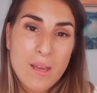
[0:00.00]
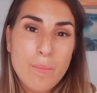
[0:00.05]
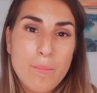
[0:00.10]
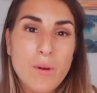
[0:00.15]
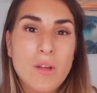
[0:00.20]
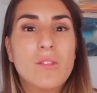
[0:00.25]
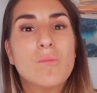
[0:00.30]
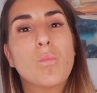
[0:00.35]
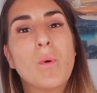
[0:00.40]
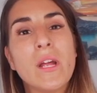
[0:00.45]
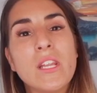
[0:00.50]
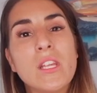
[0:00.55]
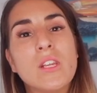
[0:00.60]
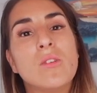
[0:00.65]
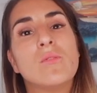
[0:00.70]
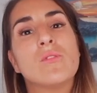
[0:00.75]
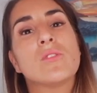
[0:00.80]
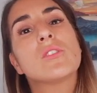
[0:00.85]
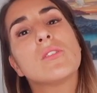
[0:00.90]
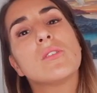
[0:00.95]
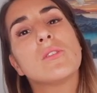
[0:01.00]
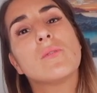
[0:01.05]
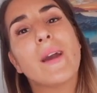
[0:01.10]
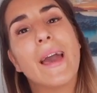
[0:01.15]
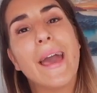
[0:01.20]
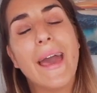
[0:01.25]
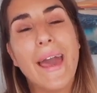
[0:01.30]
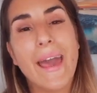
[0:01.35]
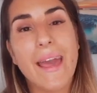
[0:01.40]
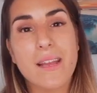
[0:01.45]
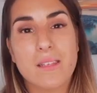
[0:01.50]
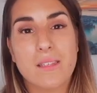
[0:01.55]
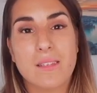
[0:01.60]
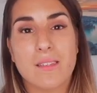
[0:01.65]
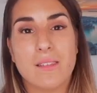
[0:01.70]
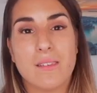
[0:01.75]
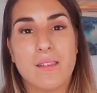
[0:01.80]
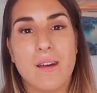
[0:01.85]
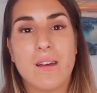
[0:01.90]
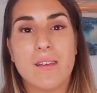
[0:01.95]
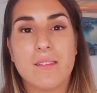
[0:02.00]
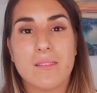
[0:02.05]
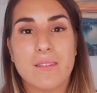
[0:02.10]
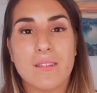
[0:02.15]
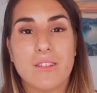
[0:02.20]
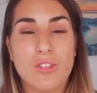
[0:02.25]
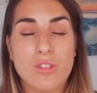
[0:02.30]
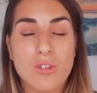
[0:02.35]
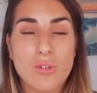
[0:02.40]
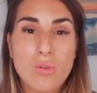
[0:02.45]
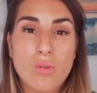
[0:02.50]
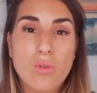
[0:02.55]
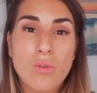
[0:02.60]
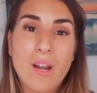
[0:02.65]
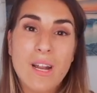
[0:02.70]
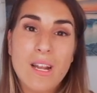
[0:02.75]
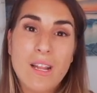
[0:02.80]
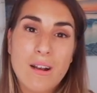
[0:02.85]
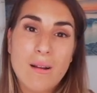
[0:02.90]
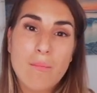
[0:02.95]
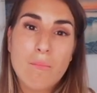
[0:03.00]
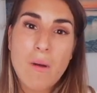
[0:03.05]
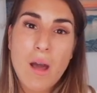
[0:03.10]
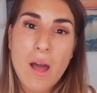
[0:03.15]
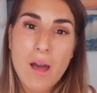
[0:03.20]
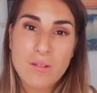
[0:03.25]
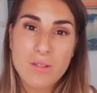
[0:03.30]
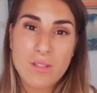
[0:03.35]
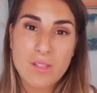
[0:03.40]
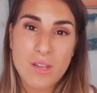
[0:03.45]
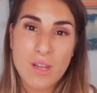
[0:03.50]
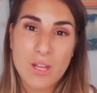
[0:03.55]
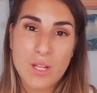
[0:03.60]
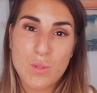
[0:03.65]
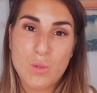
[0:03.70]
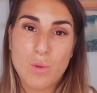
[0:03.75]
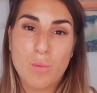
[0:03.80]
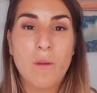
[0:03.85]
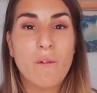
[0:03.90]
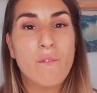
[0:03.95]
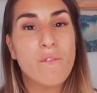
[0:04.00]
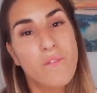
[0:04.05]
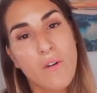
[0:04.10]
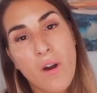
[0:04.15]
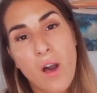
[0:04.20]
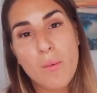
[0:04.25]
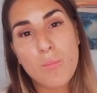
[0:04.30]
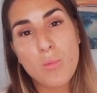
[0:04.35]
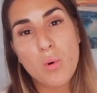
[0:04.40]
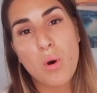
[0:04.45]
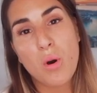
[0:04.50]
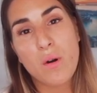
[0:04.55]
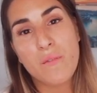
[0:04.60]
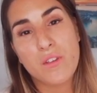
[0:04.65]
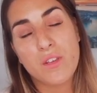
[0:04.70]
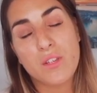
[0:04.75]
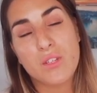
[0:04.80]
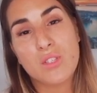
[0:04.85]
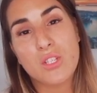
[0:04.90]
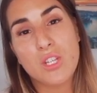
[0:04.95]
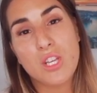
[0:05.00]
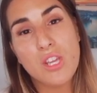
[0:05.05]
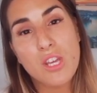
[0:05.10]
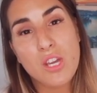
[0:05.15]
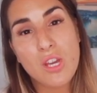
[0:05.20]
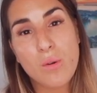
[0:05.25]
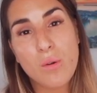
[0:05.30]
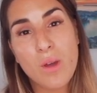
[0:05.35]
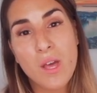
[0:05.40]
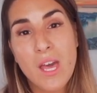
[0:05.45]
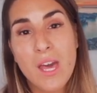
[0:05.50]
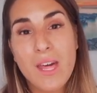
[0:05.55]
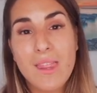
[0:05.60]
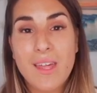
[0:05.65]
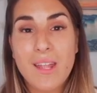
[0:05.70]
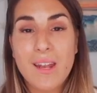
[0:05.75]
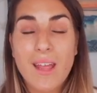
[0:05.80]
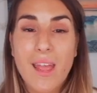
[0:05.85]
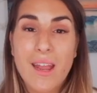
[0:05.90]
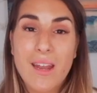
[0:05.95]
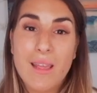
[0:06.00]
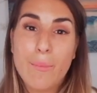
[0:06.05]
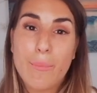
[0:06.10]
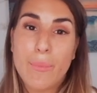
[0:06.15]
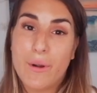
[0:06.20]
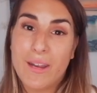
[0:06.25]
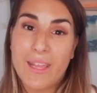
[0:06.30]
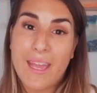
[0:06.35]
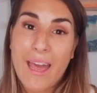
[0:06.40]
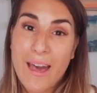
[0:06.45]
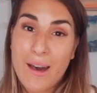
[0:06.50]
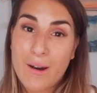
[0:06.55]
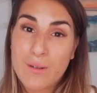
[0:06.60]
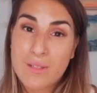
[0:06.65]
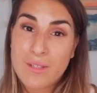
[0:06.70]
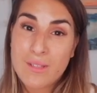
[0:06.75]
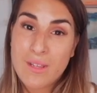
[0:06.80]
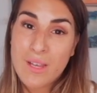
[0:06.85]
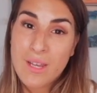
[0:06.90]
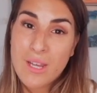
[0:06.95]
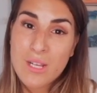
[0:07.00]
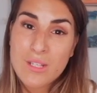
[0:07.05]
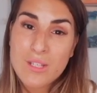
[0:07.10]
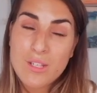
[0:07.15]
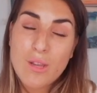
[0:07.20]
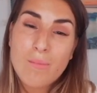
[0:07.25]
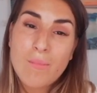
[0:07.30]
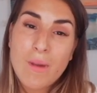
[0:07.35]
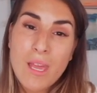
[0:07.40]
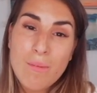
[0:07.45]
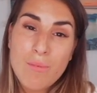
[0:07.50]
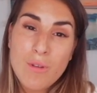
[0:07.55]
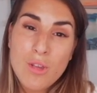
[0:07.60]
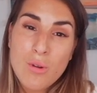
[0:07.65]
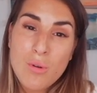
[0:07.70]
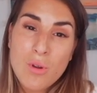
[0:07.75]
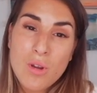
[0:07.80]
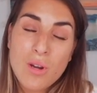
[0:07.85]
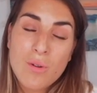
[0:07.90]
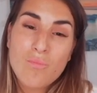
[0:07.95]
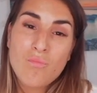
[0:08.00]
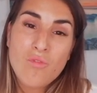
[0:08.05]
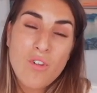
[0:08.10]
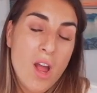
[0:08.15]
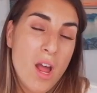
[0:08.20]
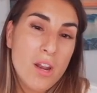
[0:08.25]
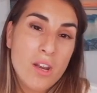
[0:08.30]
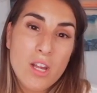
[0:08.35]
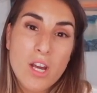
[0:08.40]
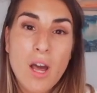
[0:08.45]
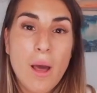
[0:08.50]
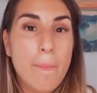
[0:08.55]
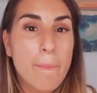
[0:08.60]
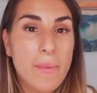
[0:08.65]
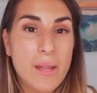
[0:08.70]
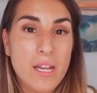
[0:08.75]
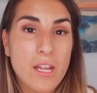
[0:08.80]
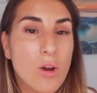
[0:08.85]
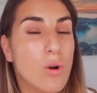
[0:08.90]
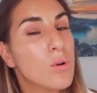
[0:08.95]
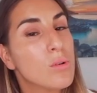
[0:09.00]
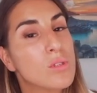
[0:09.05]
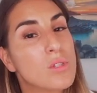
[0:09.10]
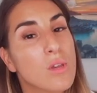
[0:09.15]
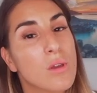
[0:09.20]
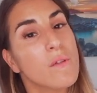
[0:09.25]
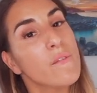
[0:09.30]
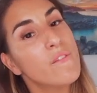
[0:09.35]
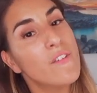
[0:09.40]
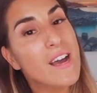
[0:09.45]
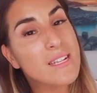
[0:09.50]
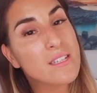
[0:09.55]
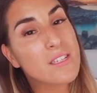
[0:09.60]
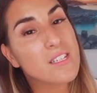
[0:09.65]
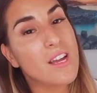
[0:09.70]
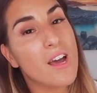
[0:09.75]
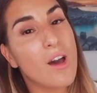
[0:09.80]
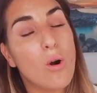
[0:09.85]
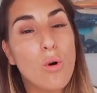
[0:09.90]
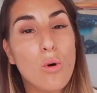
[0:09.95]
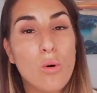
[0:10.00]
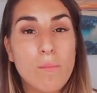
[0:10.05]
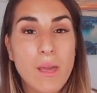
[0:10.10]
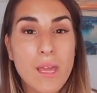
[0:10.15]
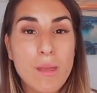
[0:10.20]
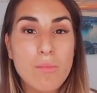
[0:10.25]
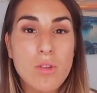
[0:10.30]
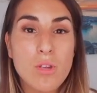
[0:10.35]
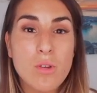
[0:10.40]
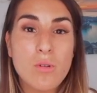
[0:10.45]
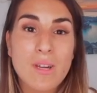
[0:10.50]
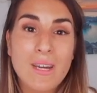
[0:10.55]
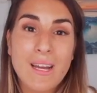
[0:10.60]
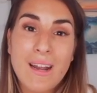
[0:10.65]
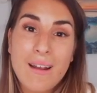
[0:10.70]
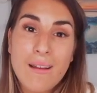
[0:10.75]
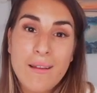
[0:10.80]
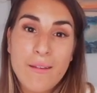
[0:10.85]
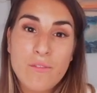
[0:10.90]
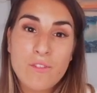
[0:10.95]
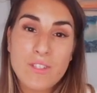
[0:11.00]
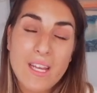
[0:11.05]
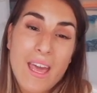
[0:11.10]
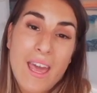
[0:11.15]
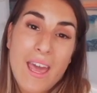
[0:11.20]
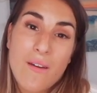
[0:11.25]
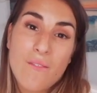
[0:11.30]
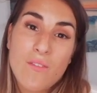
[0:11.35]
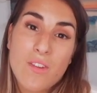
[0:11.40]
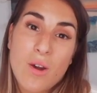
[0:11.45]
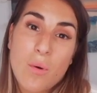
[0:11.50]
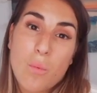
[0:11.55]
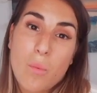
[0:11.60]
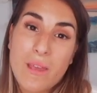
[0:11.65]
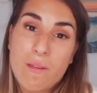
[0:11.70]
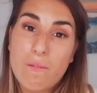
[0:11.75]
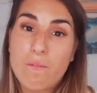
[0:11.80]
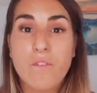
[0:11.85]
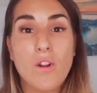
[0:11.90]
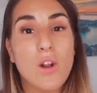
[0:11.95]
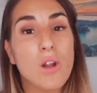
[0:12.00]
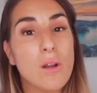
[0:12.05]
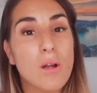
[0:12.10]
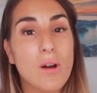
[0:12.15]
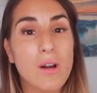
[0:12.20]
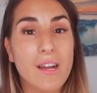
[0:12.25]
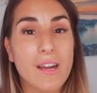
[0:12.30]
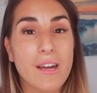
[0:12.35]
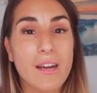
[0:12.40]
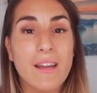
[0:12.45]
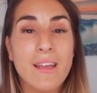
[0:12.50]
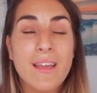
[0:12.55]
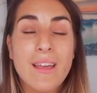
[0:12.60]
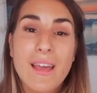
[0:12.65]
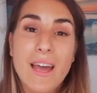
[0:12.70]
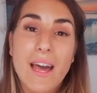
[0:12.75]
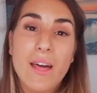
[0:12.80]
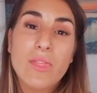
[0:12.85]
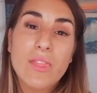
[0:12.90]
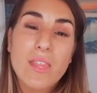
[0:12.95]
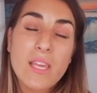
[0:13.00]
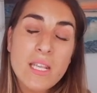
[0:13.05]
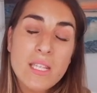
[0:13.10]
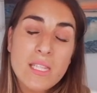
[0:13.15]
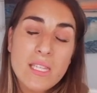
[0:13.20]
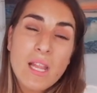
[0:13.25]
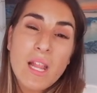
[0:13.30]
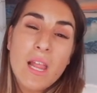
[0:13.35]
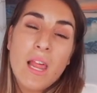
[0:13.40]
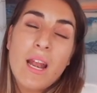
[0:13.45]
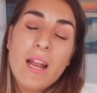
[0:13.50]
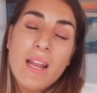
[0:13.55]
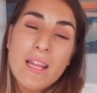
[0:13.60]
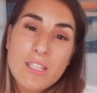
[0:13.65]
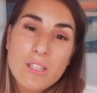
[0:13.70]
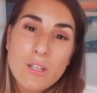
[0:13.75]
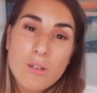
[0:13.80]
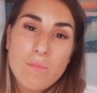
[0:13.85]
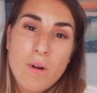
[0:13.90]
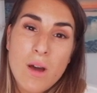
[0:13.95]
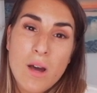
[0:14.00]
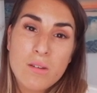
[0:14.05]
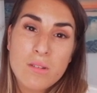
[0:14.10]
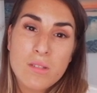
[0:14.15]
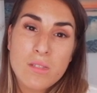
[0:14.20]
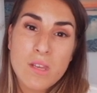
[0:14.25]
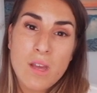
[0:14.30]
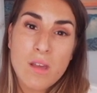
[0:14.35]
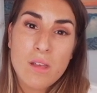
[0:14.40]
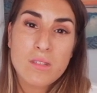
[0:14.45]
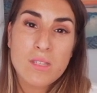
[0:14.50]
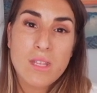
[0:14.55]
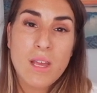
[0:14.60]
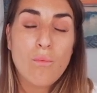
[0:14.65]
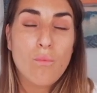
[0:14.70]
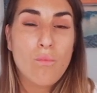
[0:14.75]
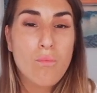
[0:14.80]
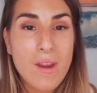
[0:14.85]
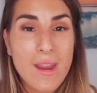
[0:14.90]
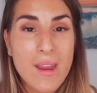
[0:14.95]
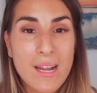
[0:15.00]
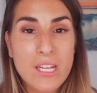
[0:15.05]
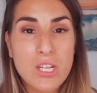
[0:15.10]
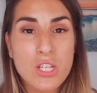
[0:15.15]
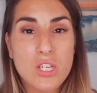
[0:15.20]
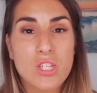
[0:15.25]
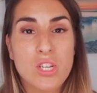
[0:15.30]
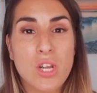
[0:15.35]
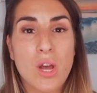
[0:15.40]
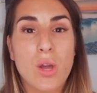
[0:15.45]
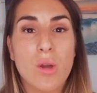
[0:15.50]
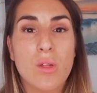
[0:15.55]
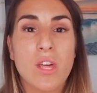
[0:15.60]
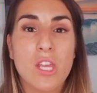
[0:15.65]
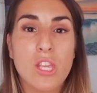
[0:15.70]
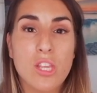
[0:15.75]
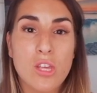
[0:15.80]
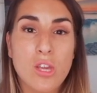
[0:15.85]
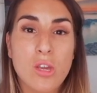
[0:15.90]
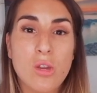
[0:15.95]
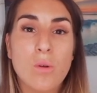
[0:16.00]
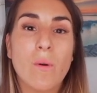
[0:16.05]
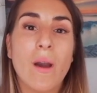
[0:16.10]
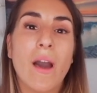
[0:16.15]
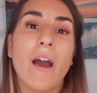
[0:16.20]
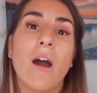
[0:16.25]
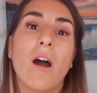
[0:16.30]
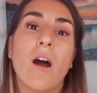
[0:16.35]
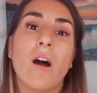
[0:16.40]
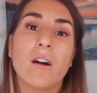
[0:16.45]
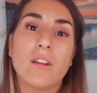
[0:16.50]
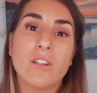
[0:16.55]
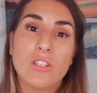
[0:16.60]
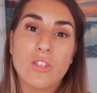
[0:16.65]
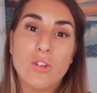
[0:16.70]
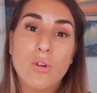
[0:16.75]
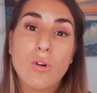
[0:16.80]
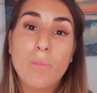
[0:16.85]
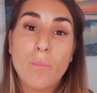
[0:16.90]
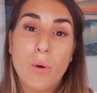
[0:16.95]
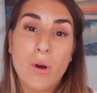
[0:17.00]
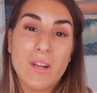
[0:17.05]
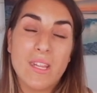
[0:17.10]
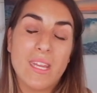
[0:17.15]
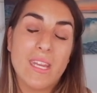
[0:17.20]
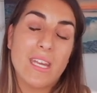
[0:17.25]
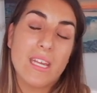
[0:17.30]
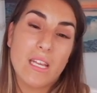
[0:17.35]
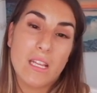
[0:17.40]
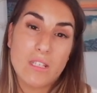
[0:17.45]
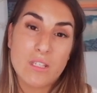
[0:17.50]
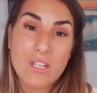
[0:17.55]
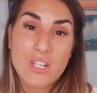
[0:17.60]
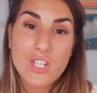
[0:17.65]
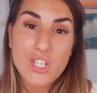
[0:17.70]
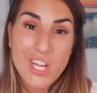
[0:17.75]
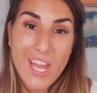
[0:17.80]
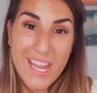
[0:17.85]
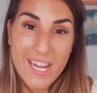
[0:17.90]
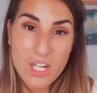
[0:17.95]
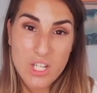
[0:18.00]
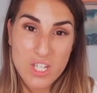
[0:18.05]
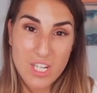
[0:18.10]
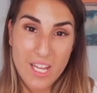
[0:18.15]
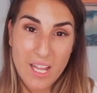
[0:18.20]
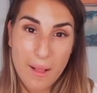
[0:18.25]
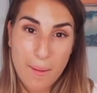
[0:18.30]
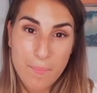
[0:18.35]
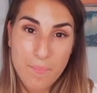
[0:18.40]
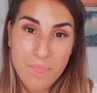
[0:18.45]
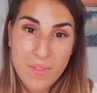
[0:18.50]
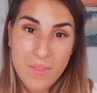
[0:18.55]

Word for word: But when you do exercises your little milestones will be far more obvious to you than anybody else. So maybe you can run a minute or two faster or maybe maybe you can lift a heavier weight for longer. And these are the little milestones that really show that you are, your body is changing.